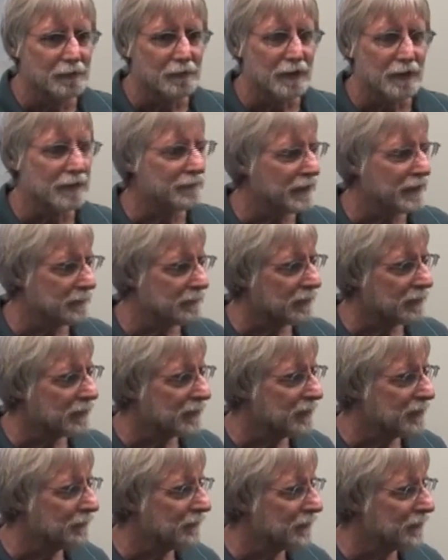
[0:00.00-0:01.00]
Well, I invite you all
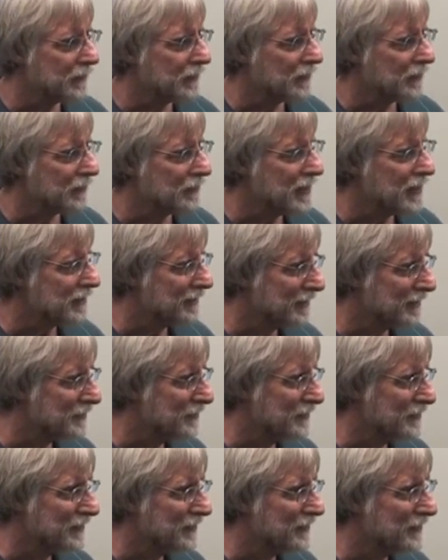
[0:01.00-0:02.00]
to come visit the Stocker
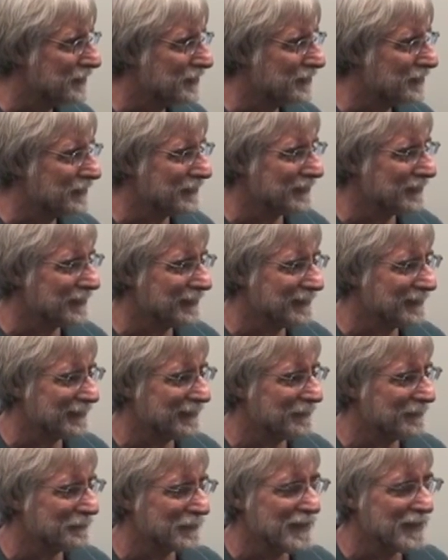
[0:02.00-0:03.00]
Astro Science Center.
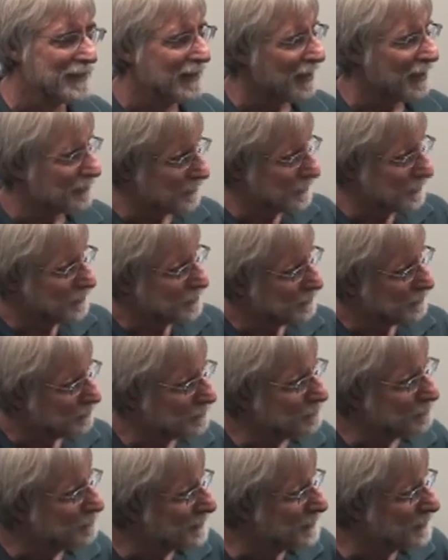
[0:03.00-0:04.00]
Um, I don't think
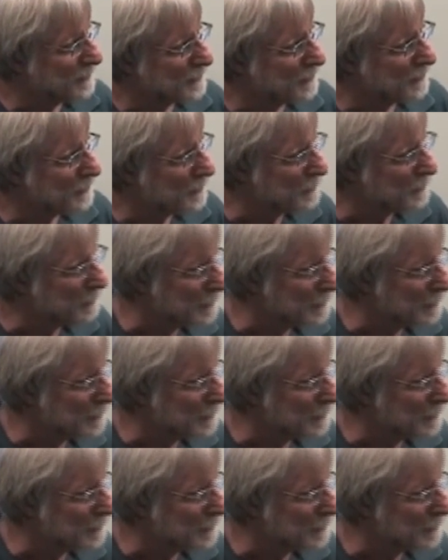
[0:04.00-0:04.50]
you've been there since